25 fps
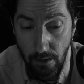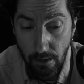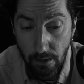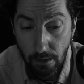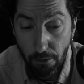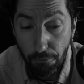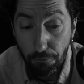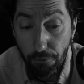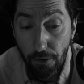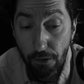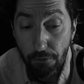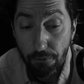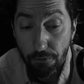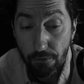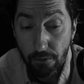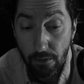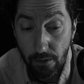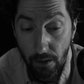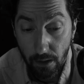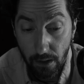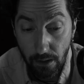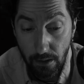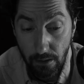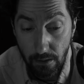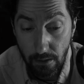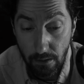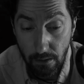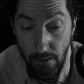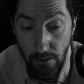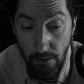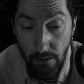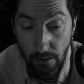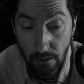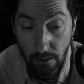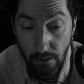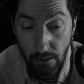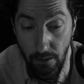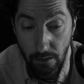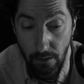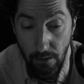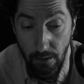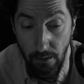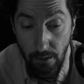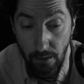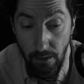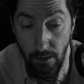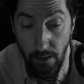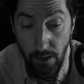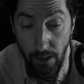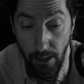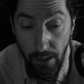The fifth night, he